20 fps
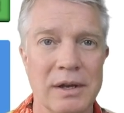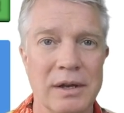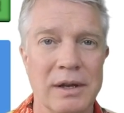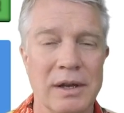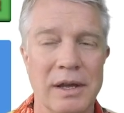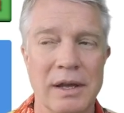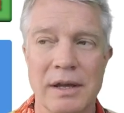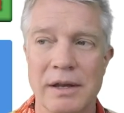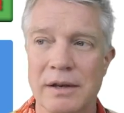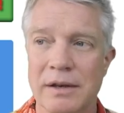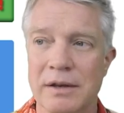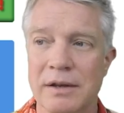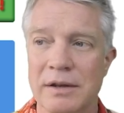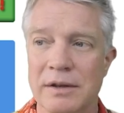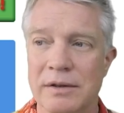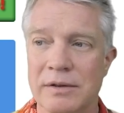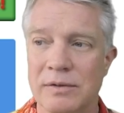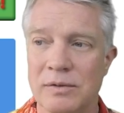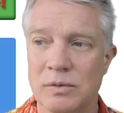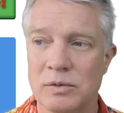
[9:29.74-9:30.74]
And
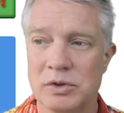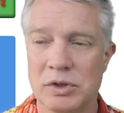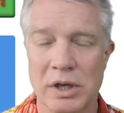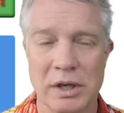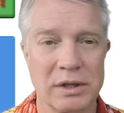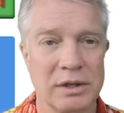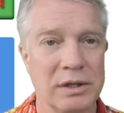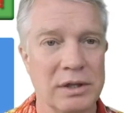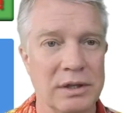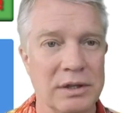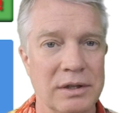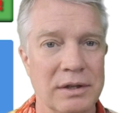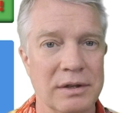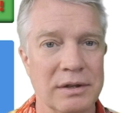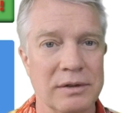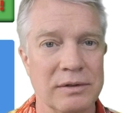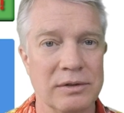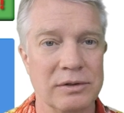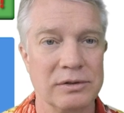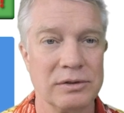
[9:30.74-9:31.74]
check
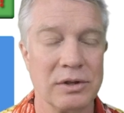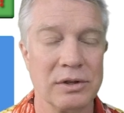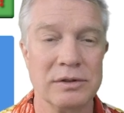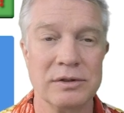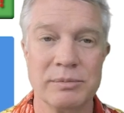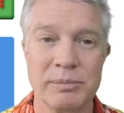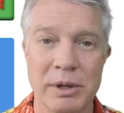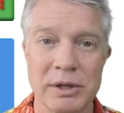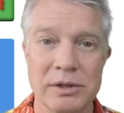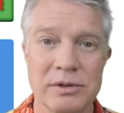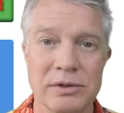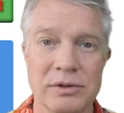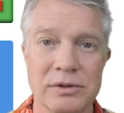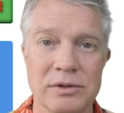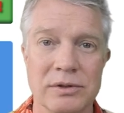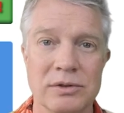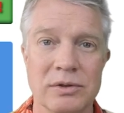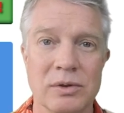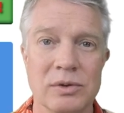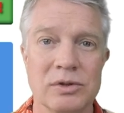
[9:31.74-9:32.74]
there's good specials
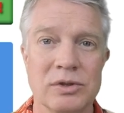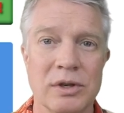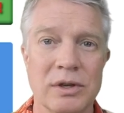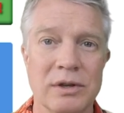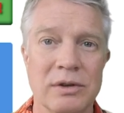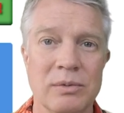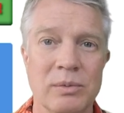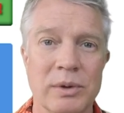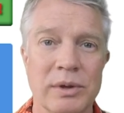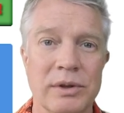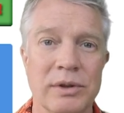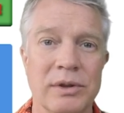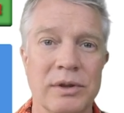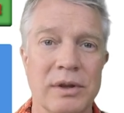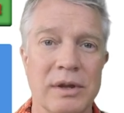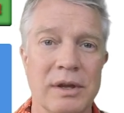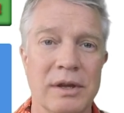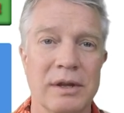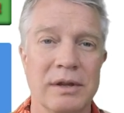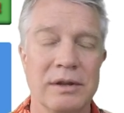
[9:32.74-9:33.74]
associated with
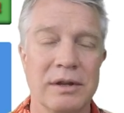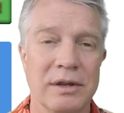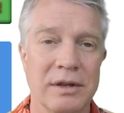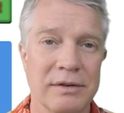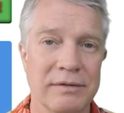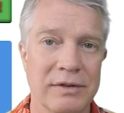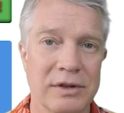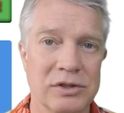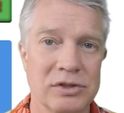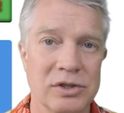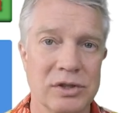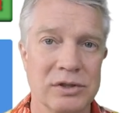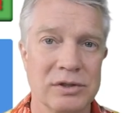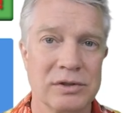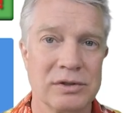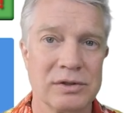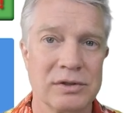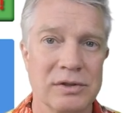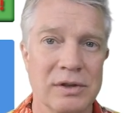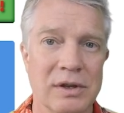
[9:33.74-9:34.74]
the
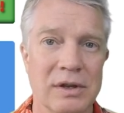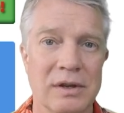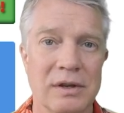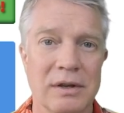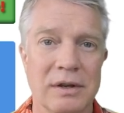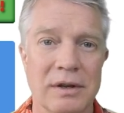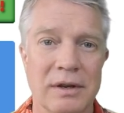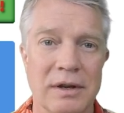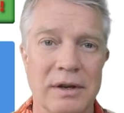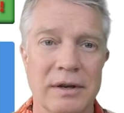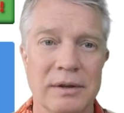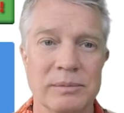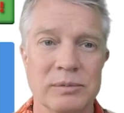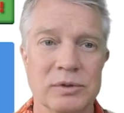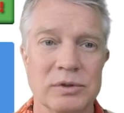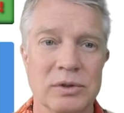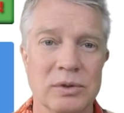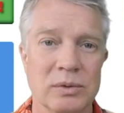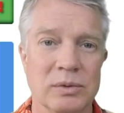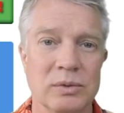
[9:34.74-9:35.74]
conventions,
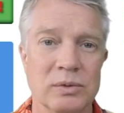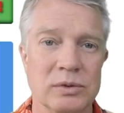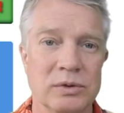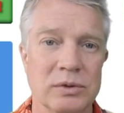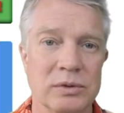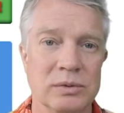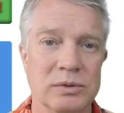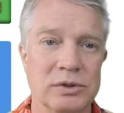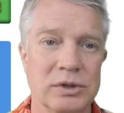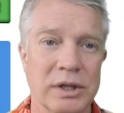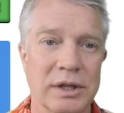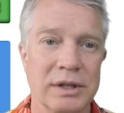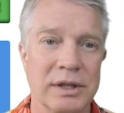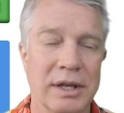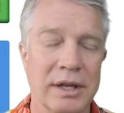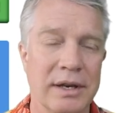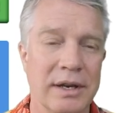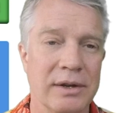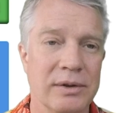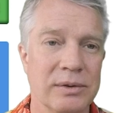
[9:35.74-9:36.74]
so check
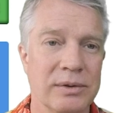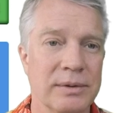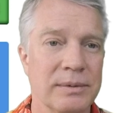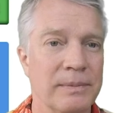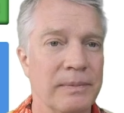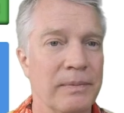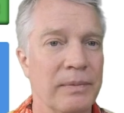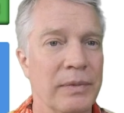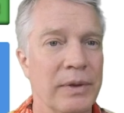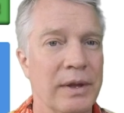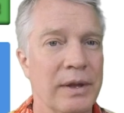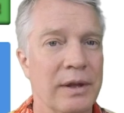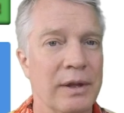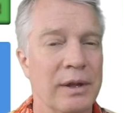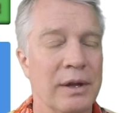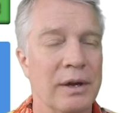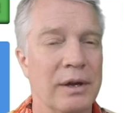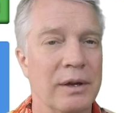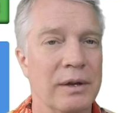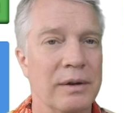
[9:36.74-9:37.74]
that out
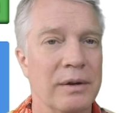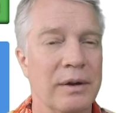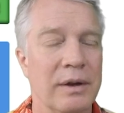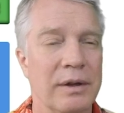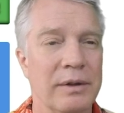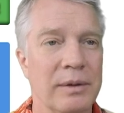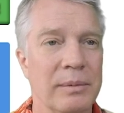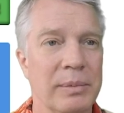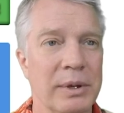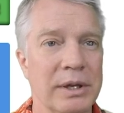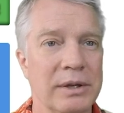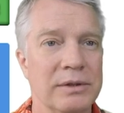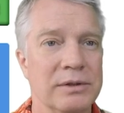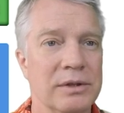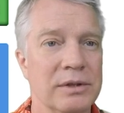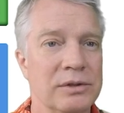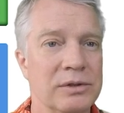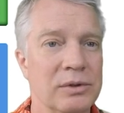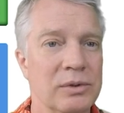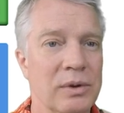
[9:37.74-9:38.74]
on the page
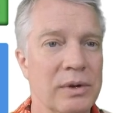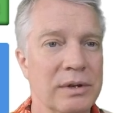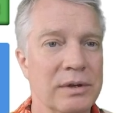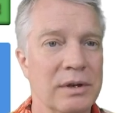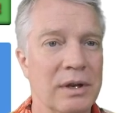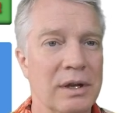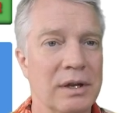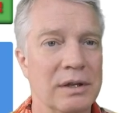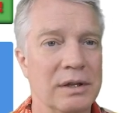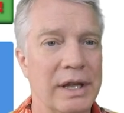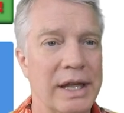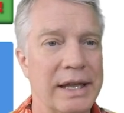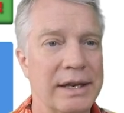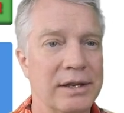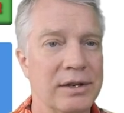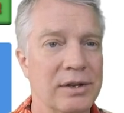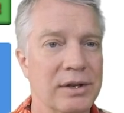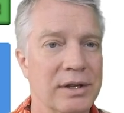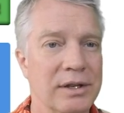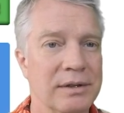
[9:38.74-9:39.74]
that you had
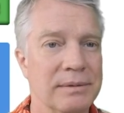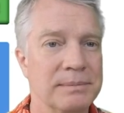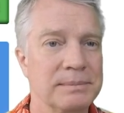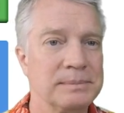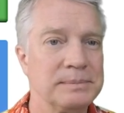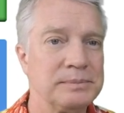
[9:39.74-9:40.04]
landed on.